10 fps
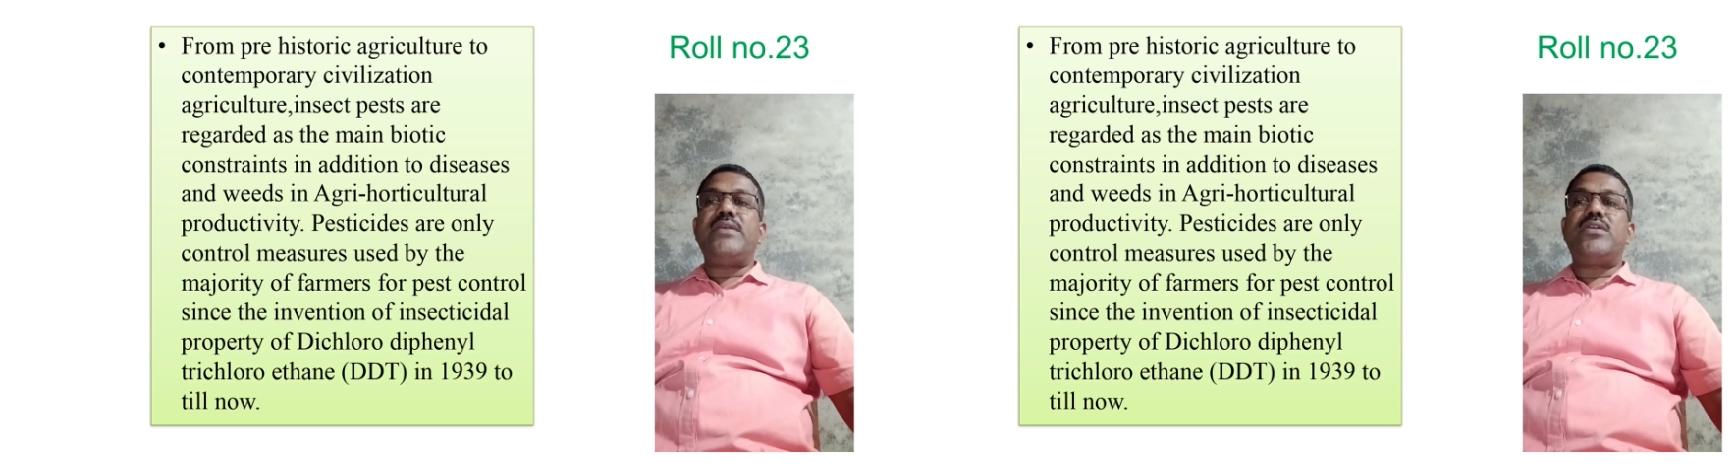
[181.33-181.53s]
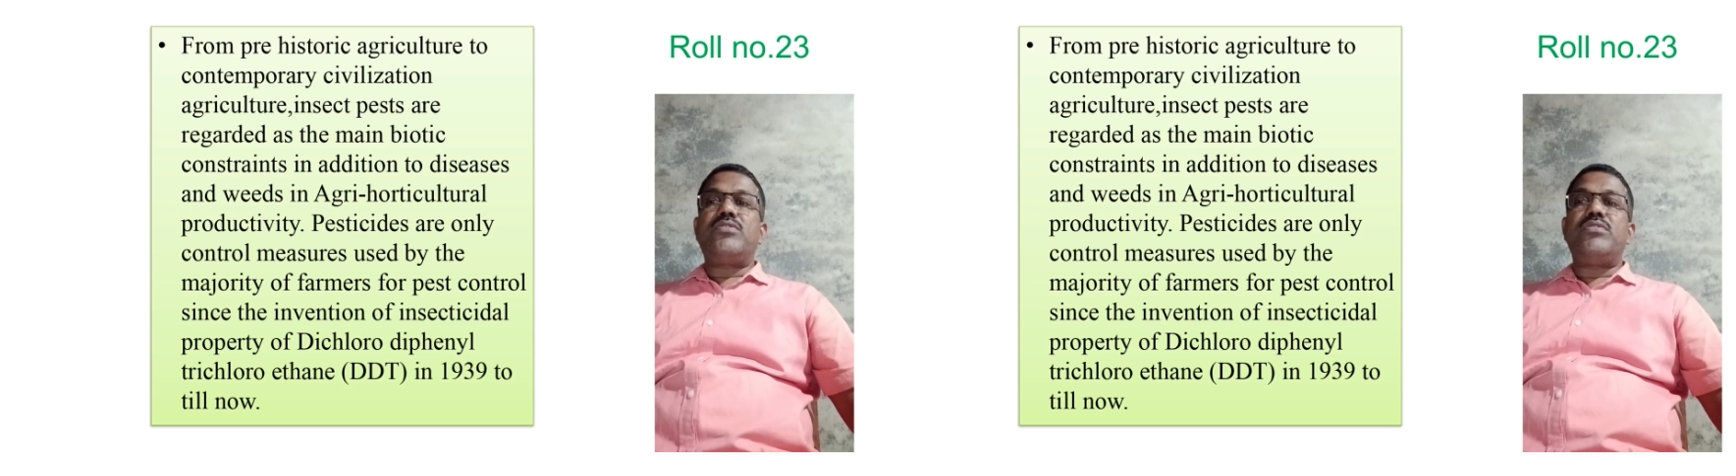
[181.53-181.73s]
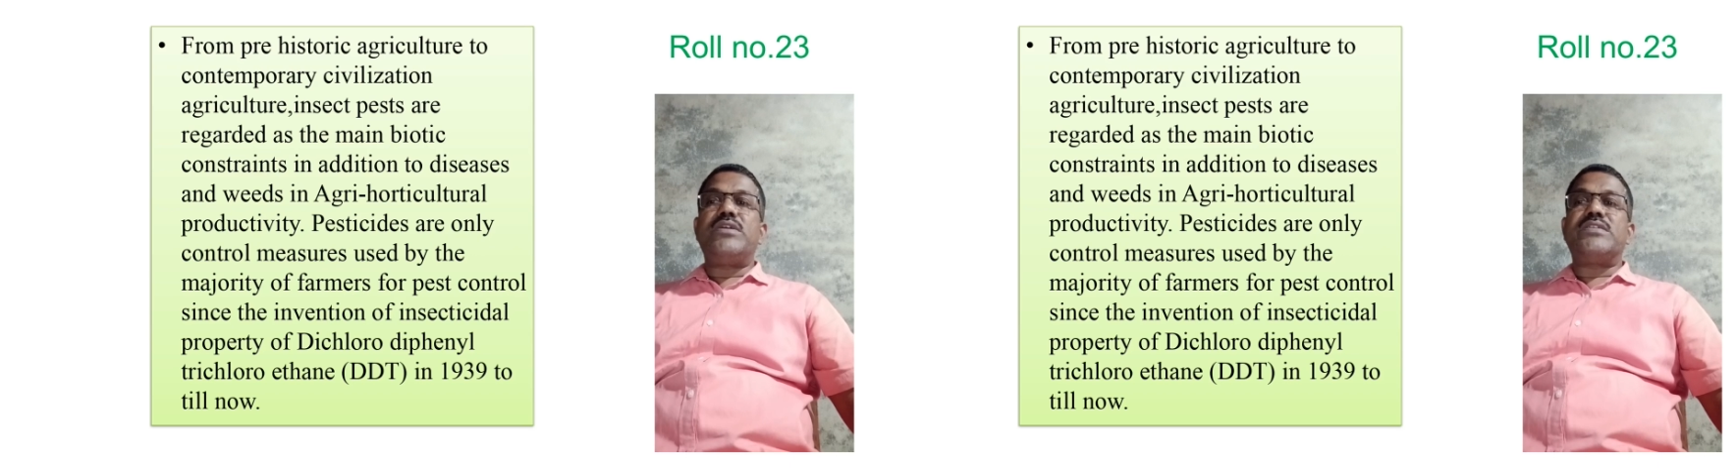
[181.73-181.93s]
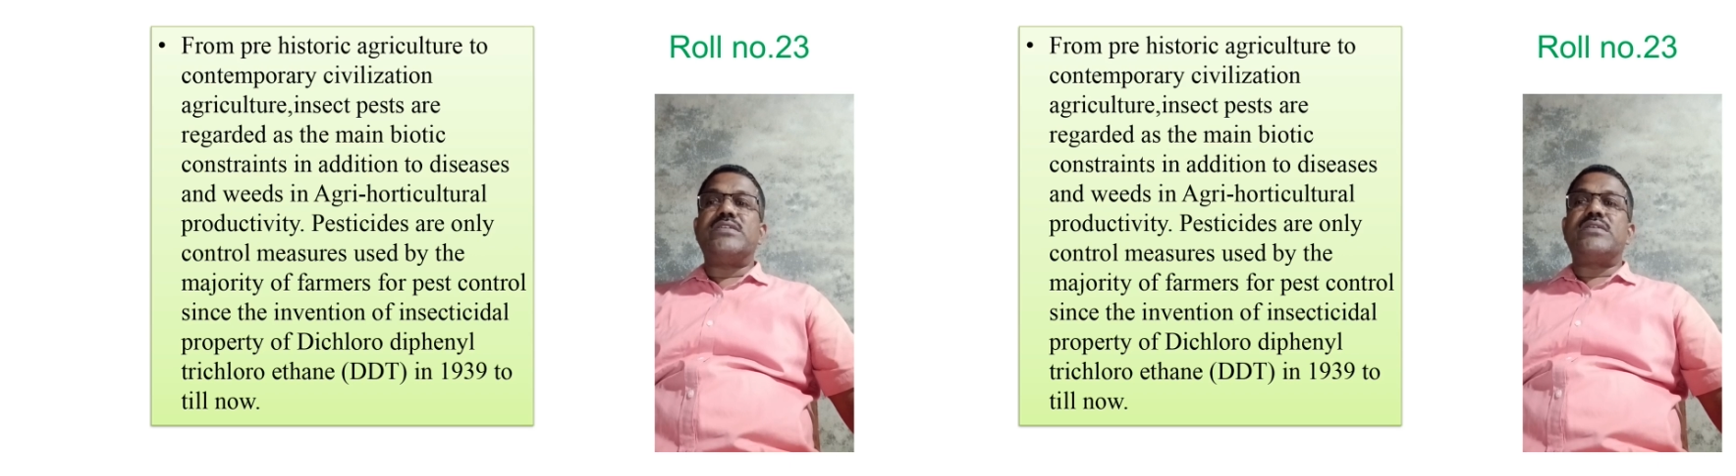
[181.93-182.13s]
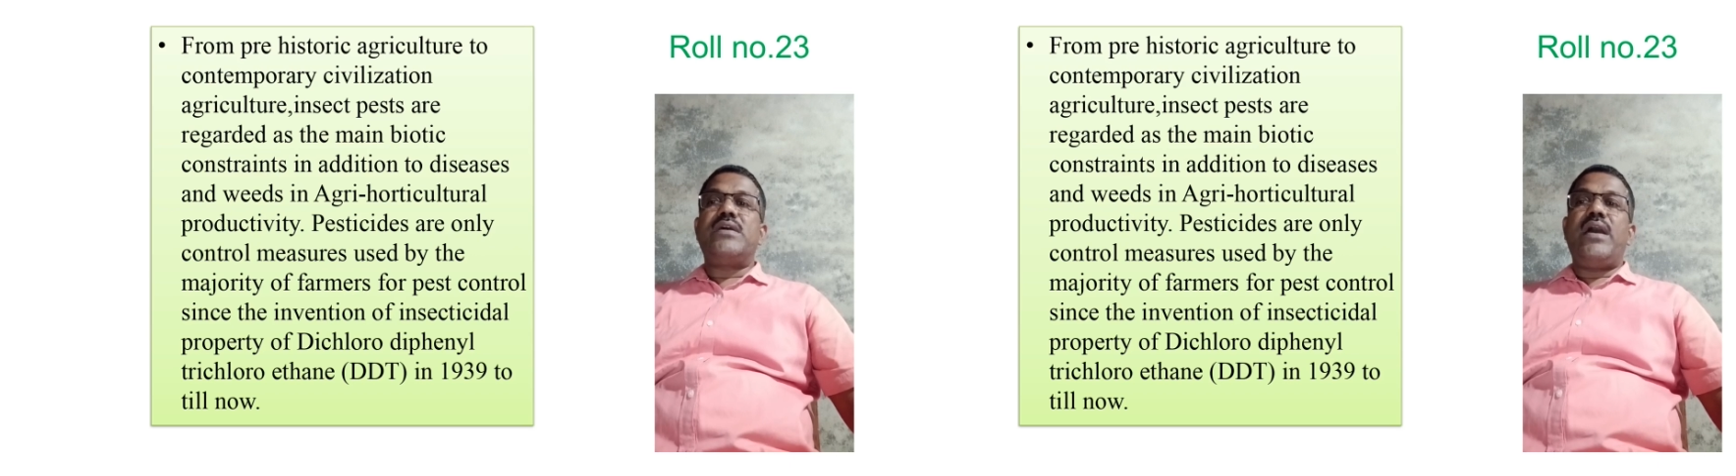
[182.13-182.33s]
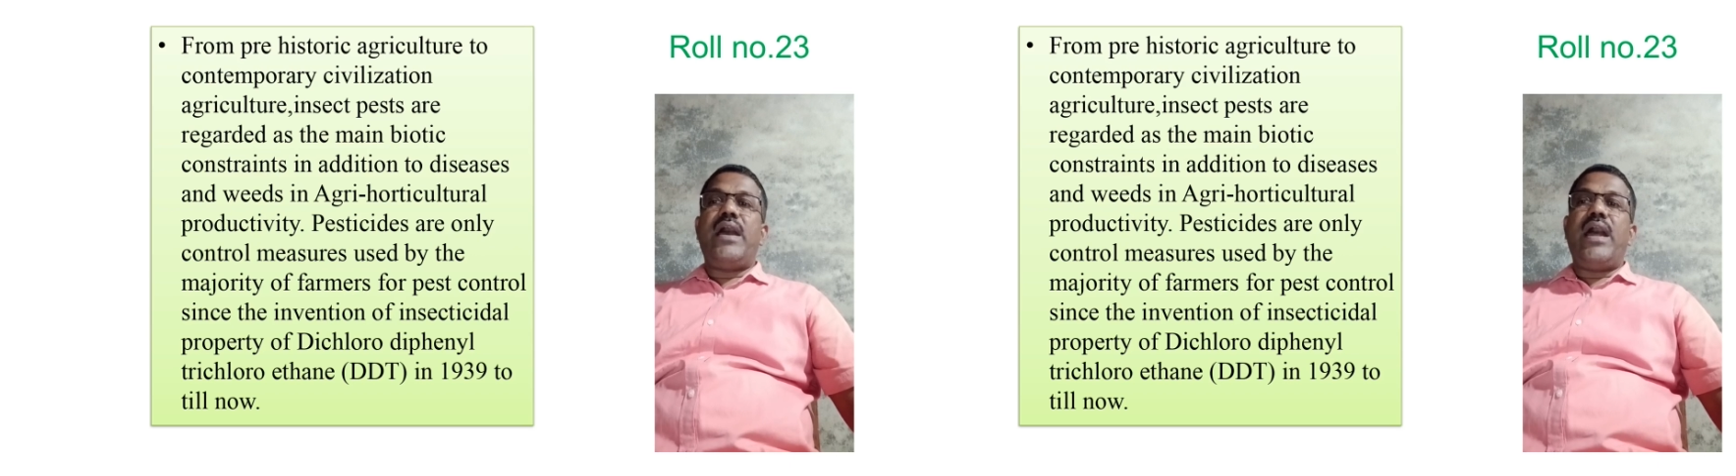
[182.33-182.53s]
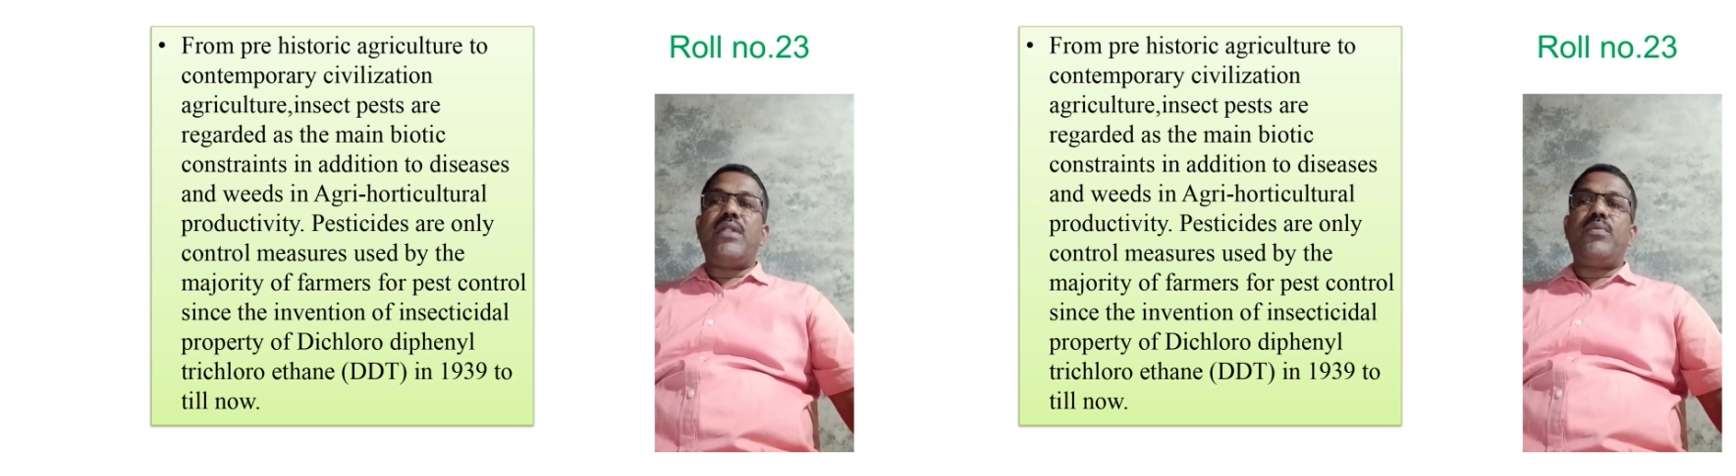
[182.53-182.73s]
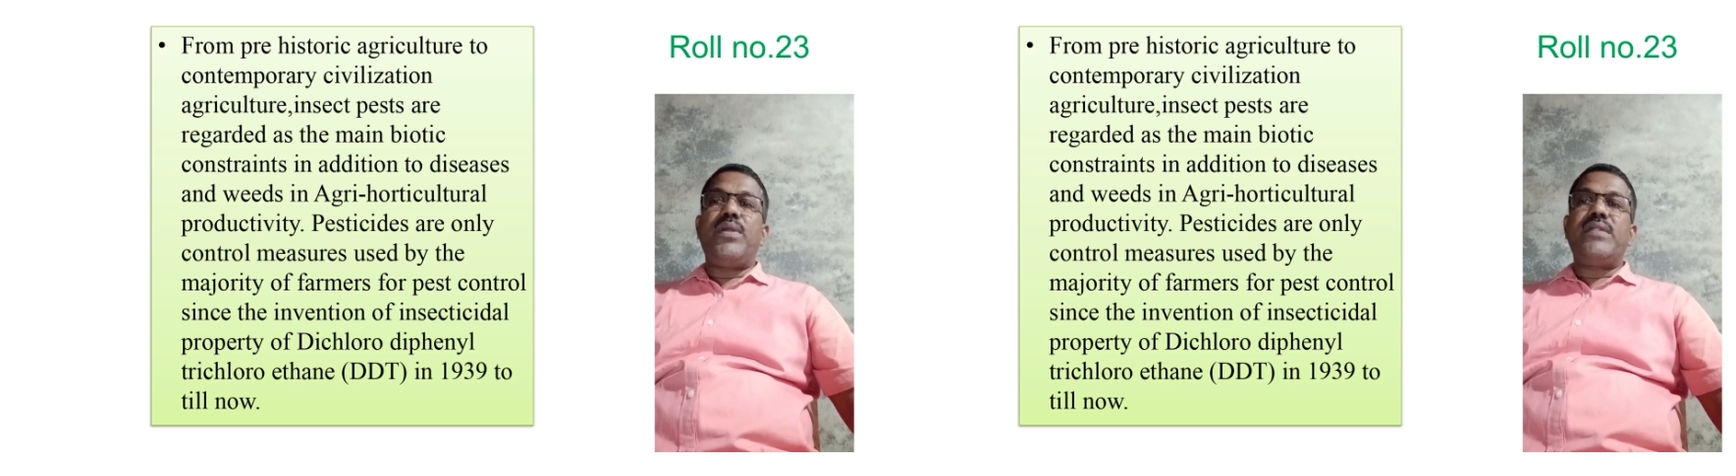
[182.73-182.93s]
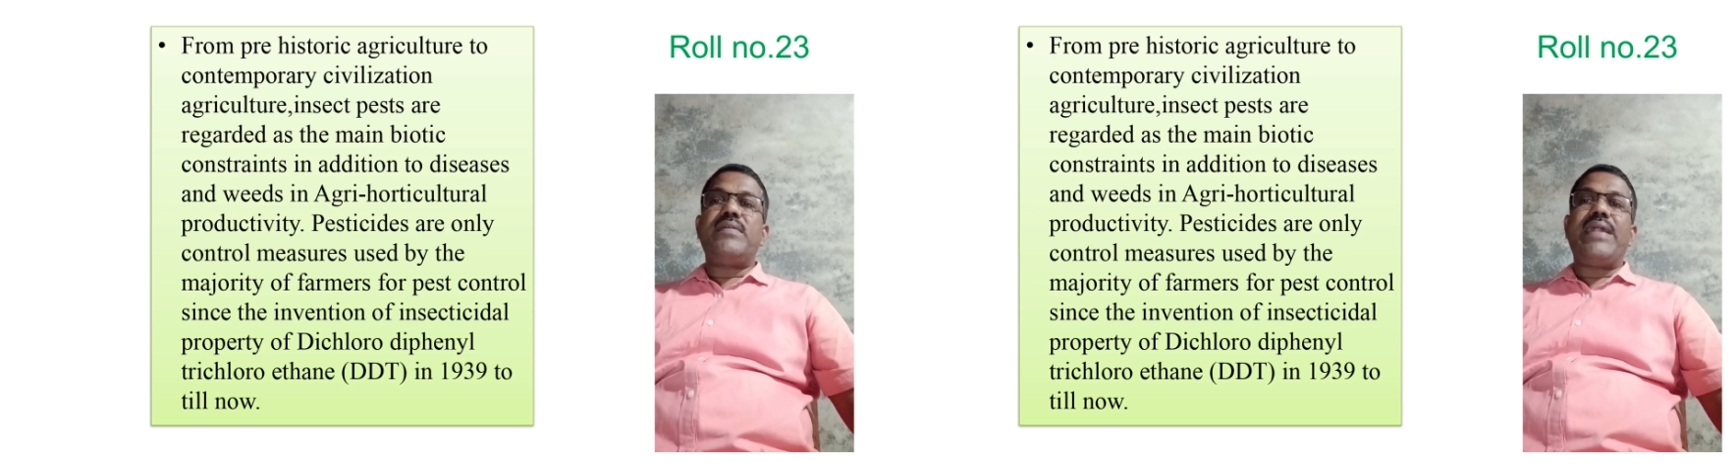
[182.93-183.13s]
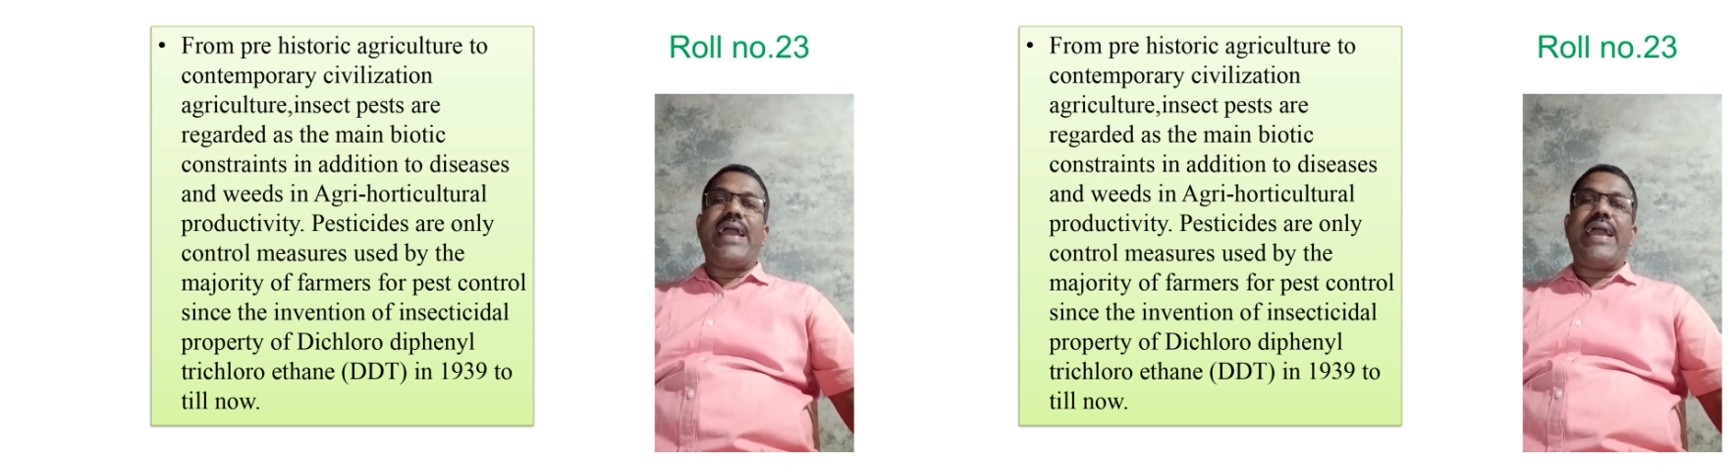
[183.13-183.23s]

to disease and weeds in